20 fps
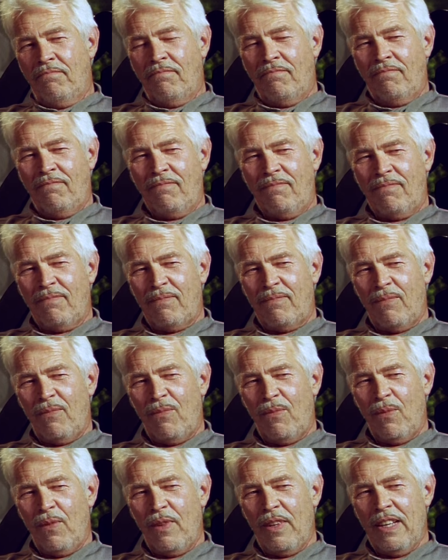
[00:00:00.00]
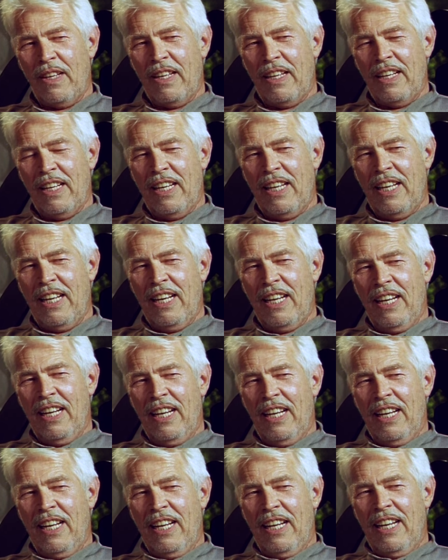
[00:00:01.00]

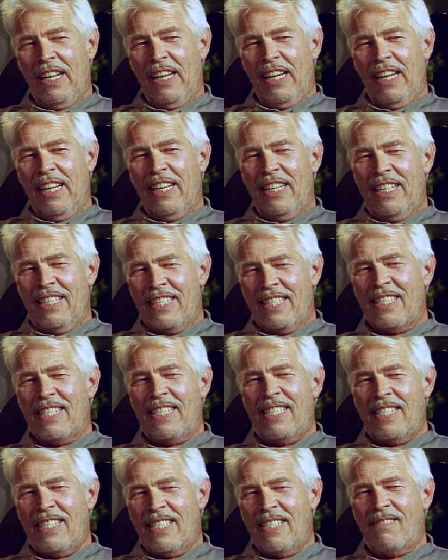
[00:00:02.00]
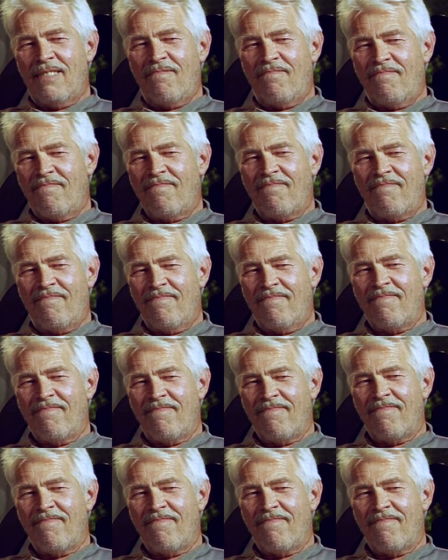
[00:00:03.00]
[no speech]